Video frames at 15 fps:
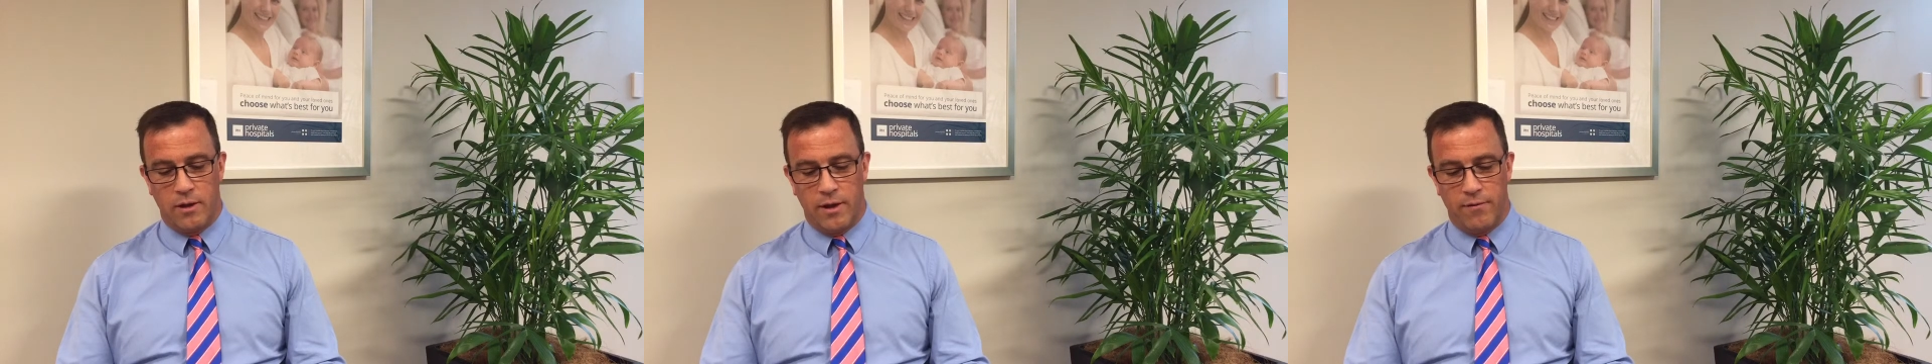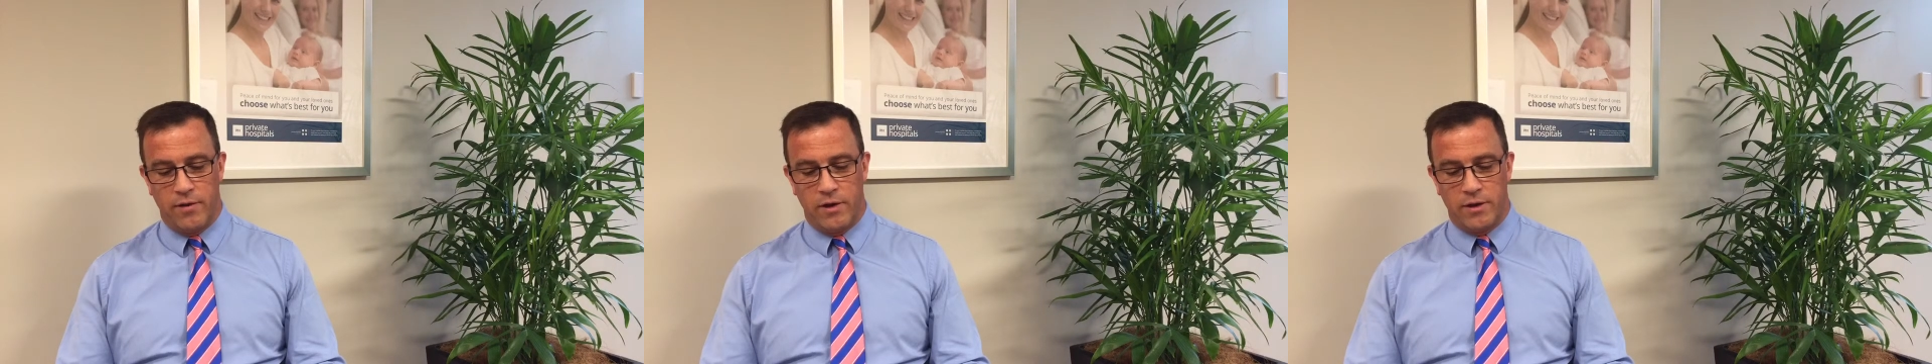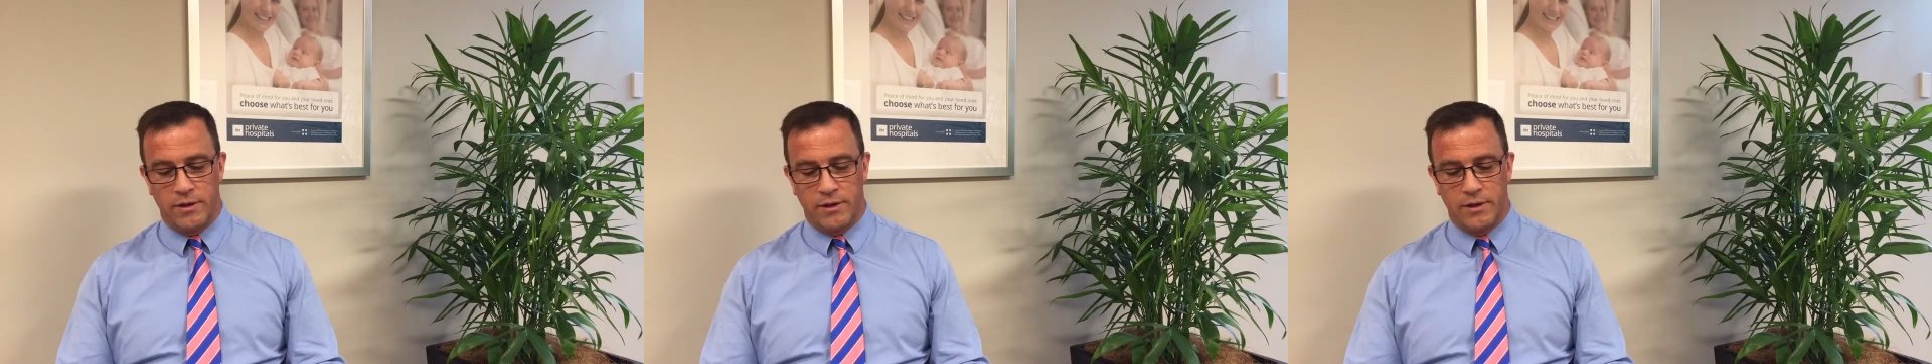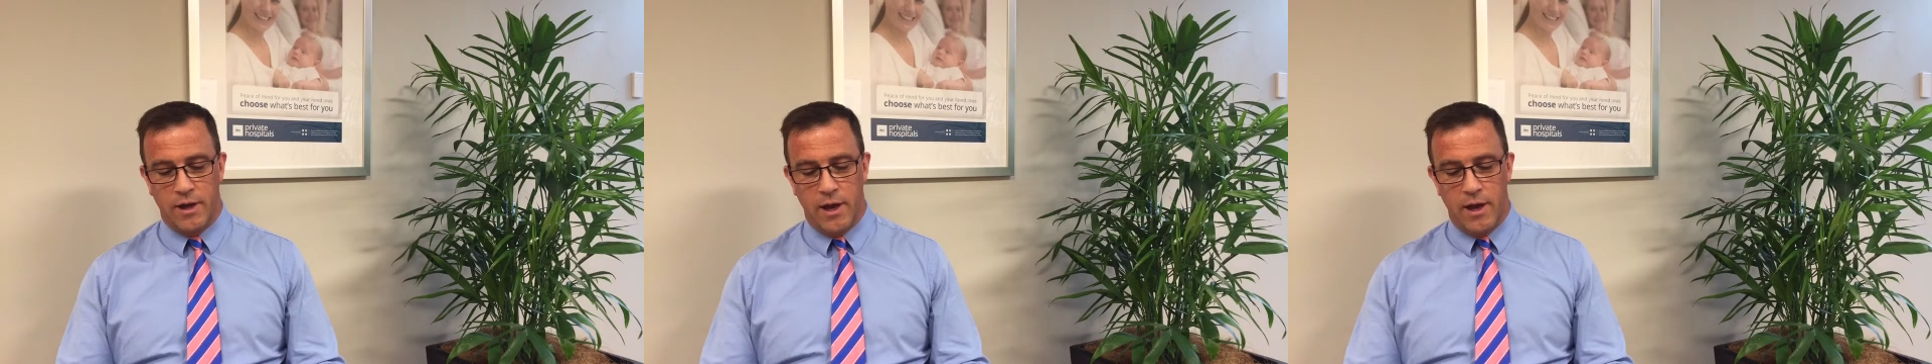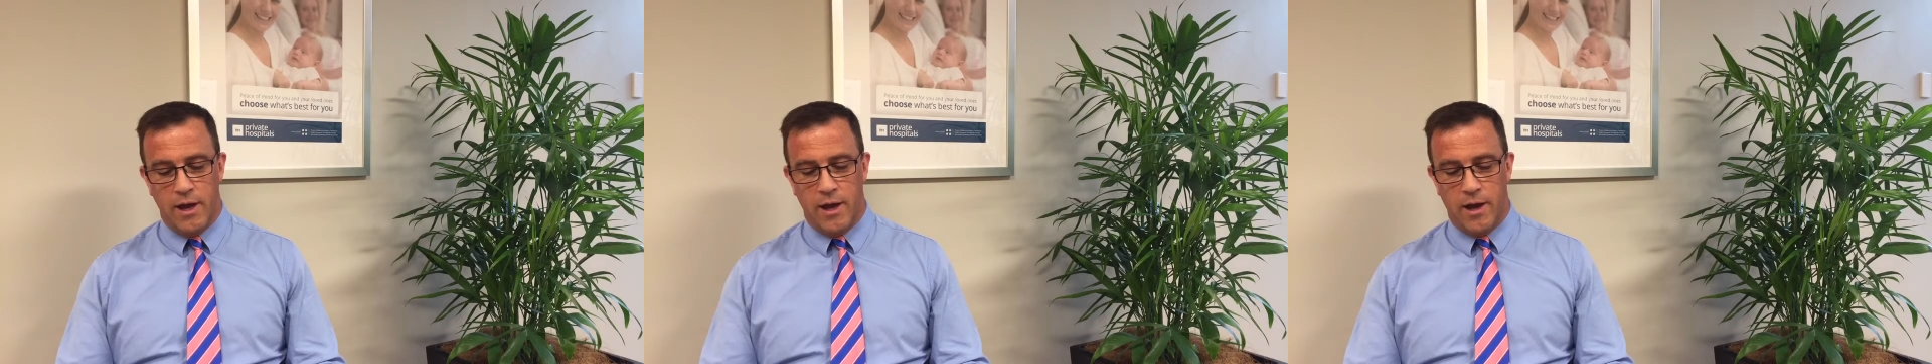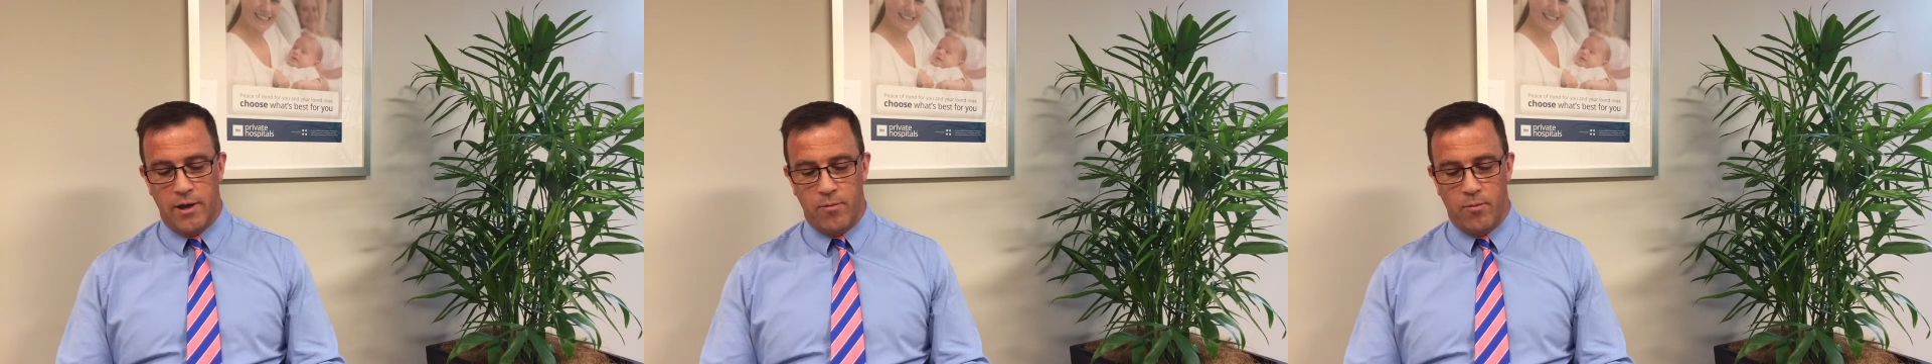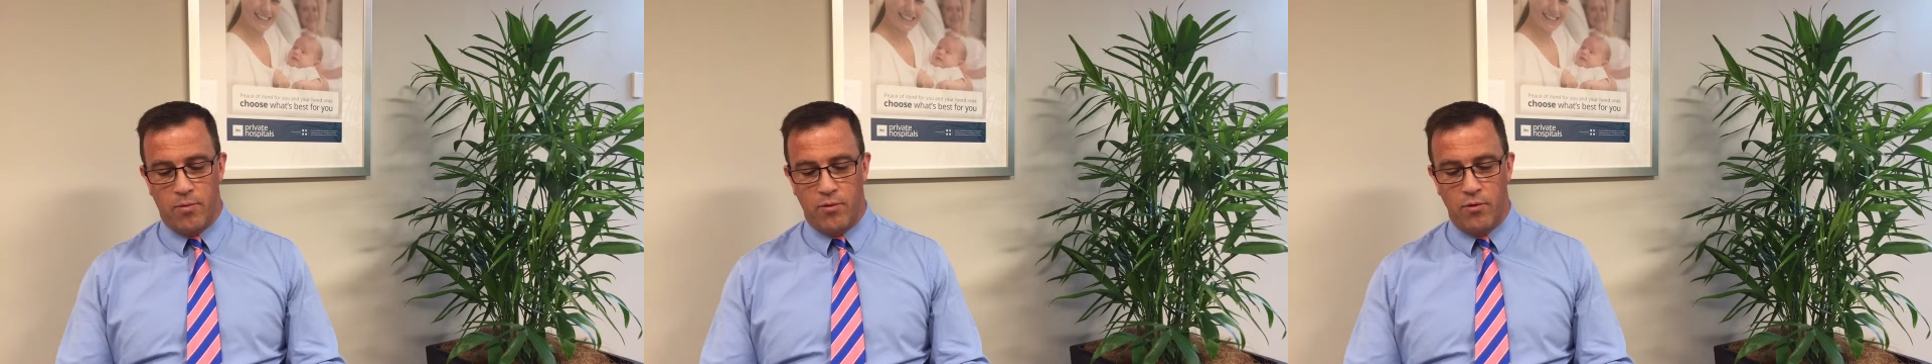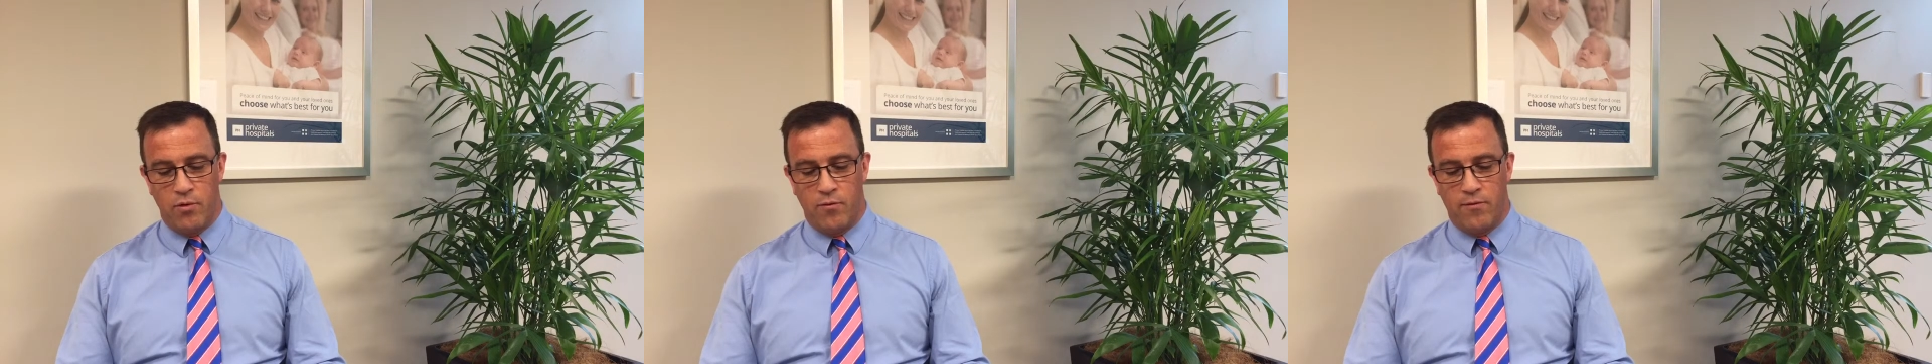evidence and
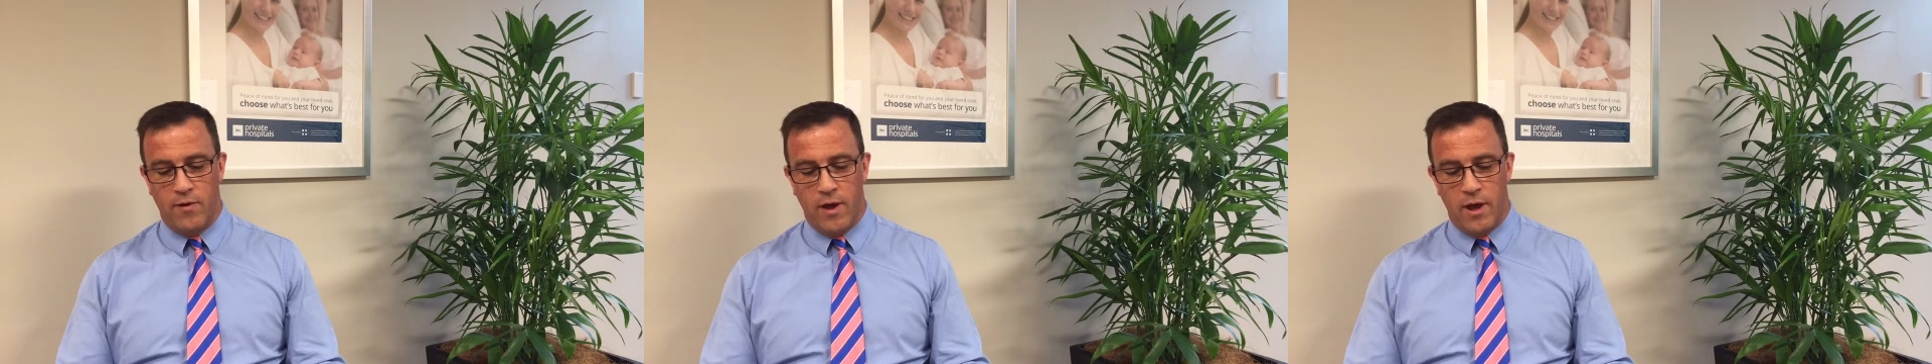improve